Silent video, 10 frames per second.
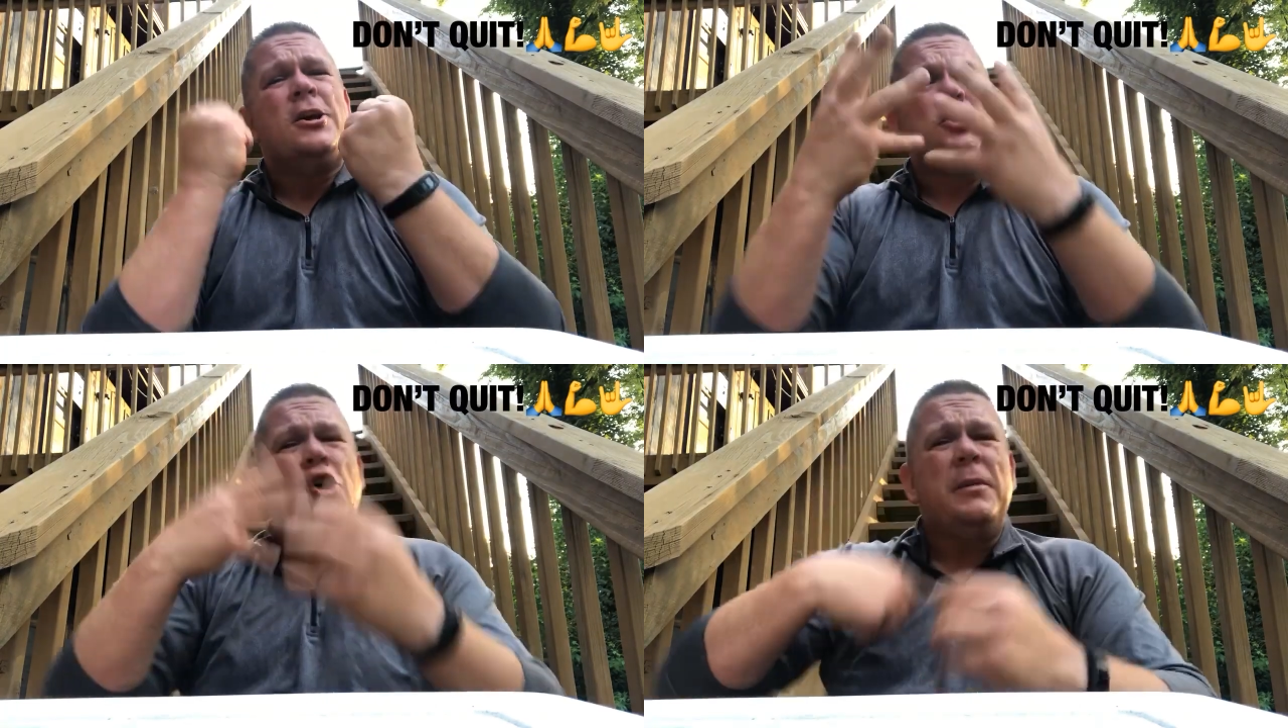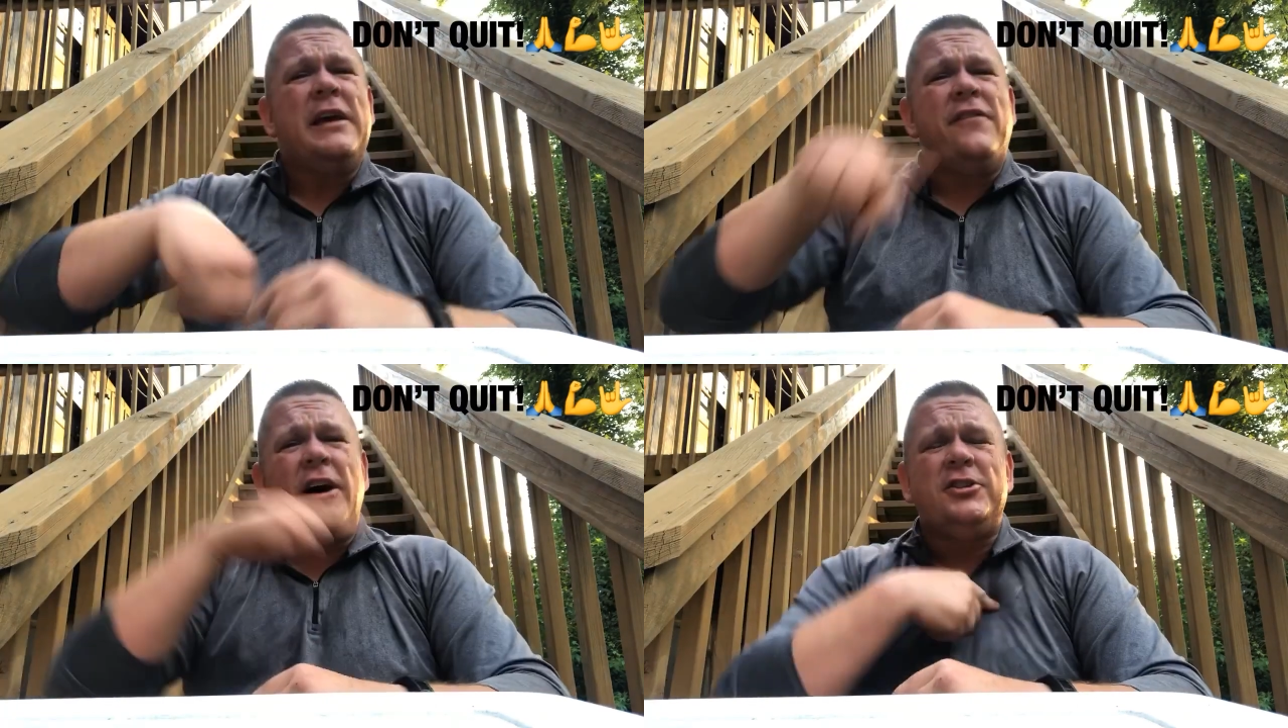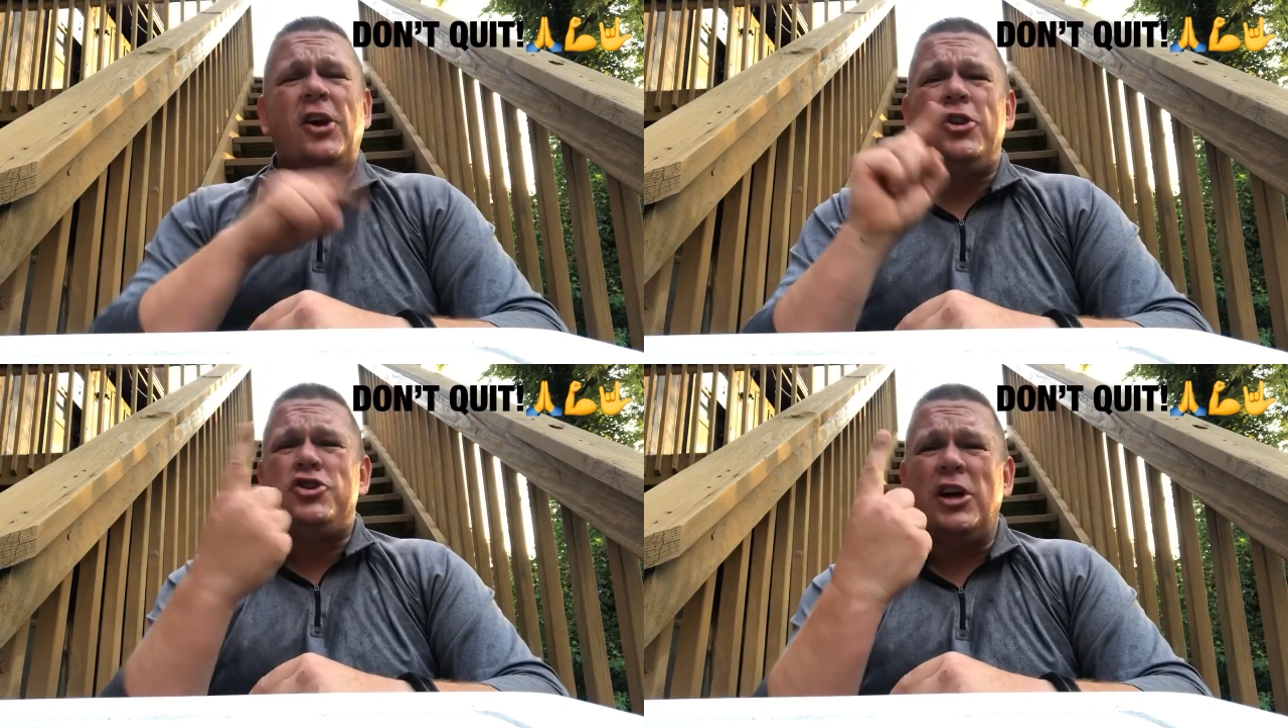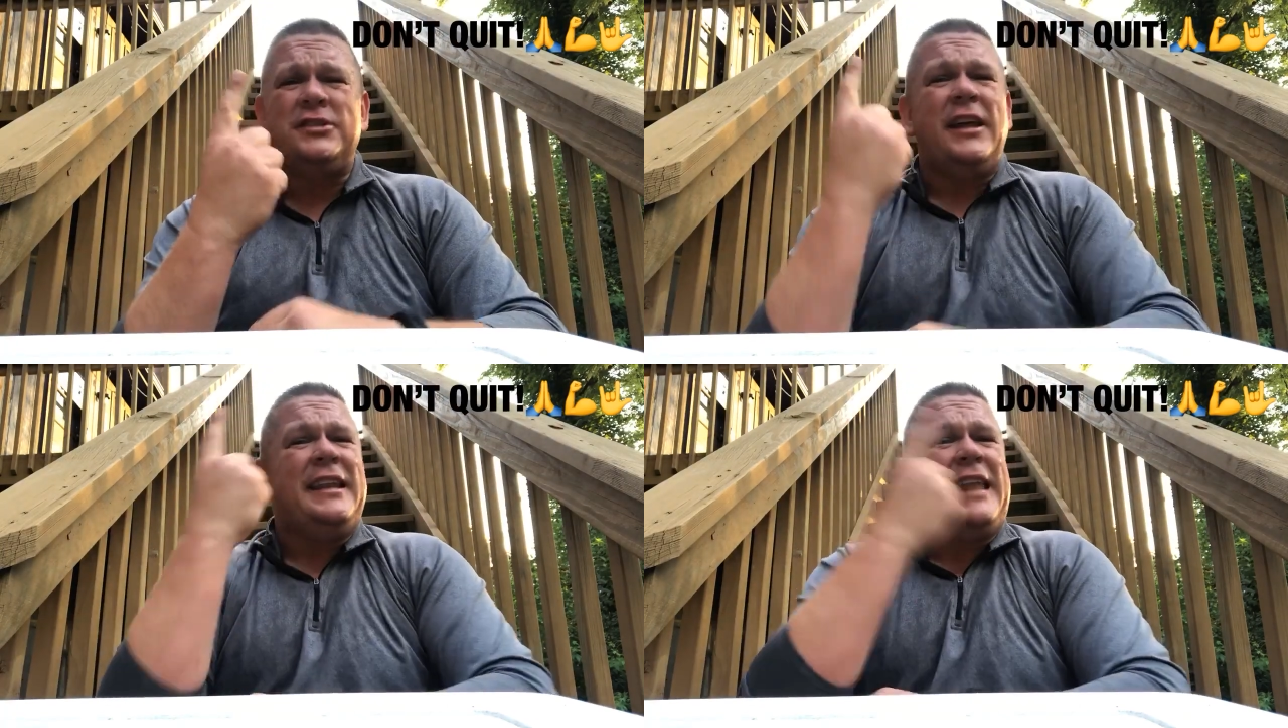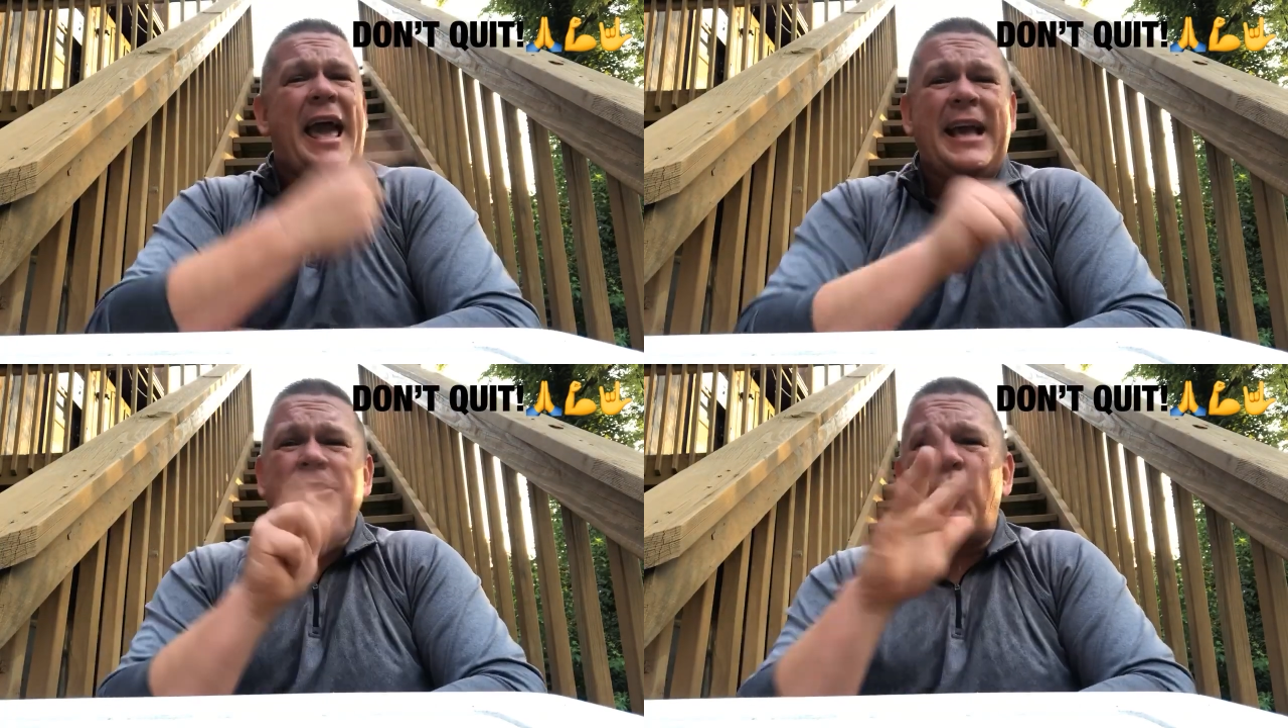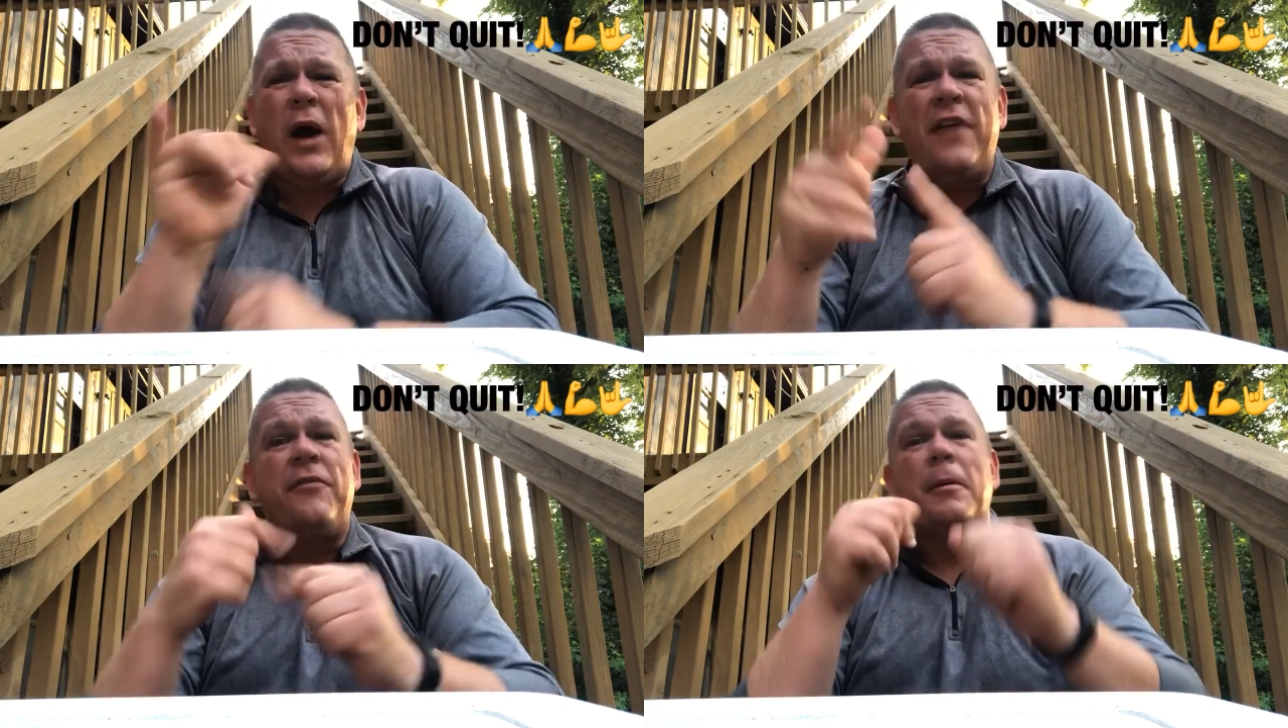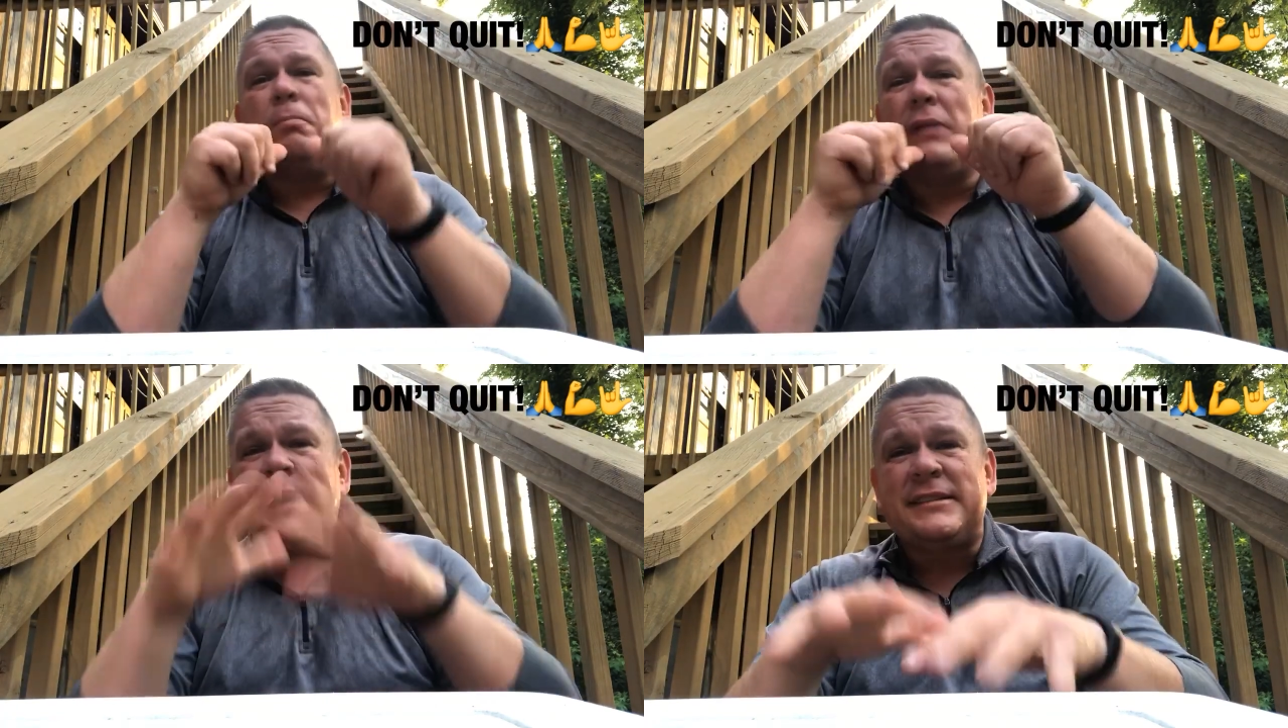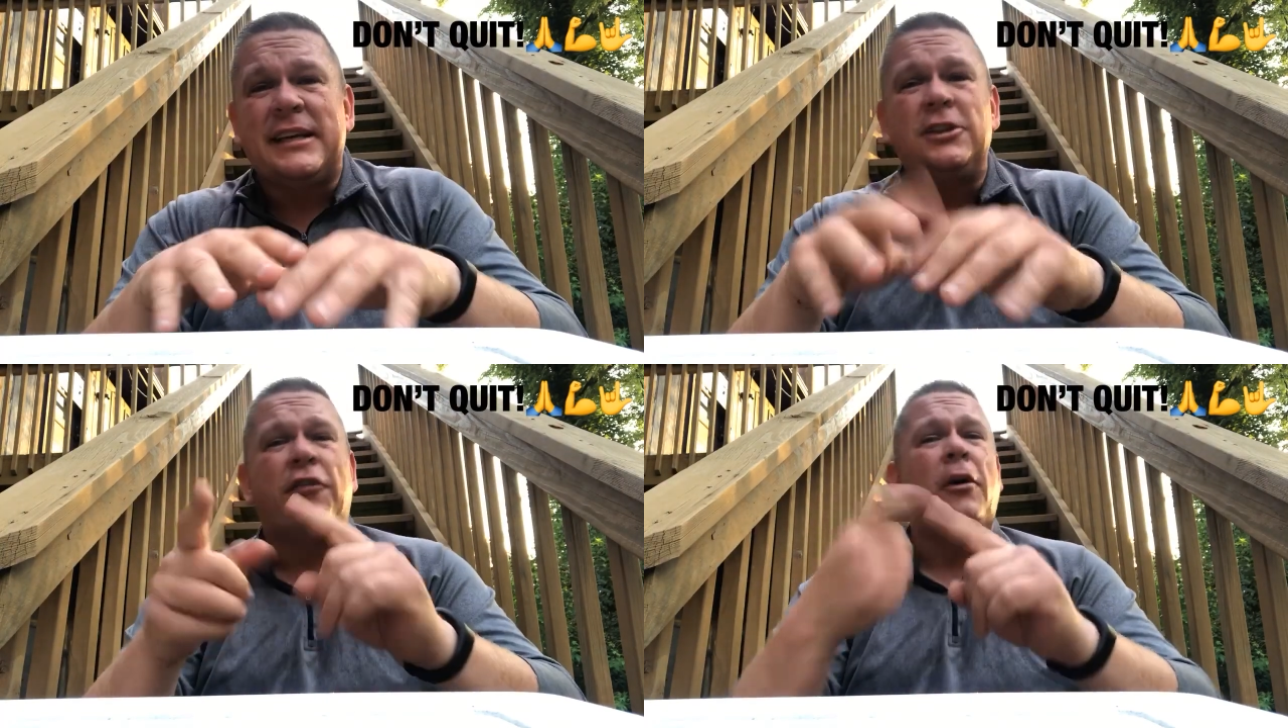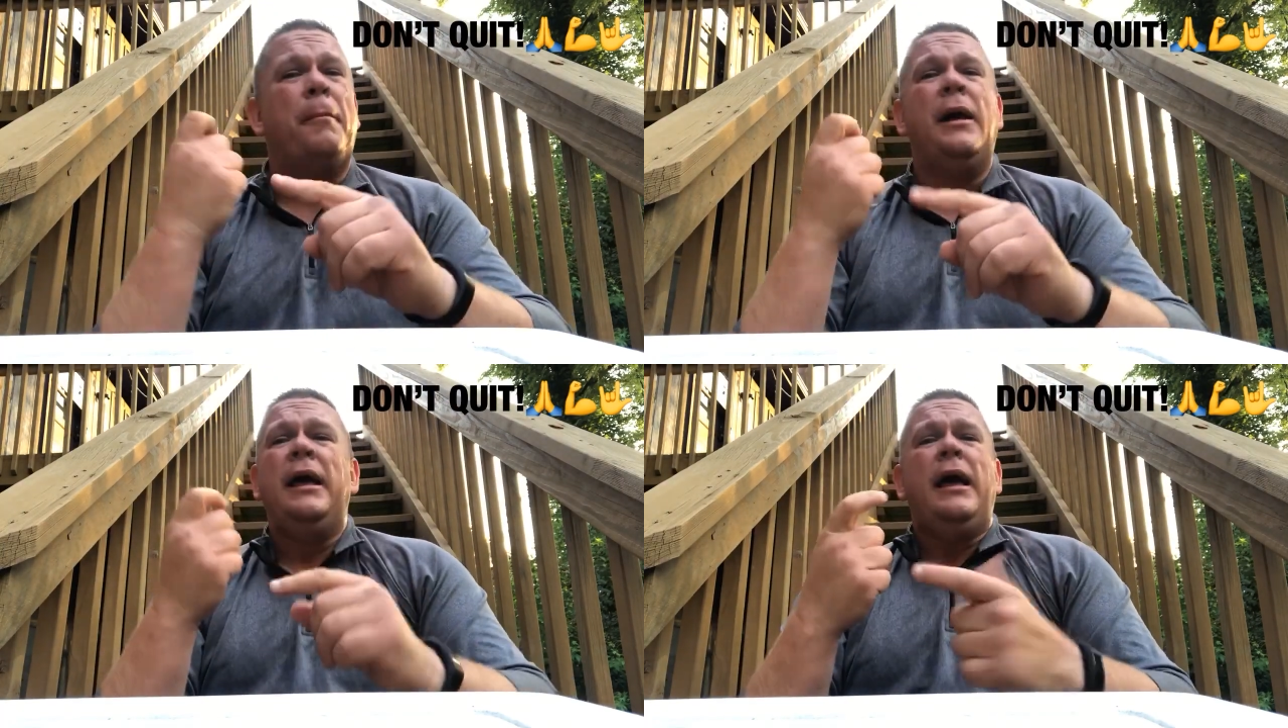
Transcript: So many of us are just days away from the blessings, from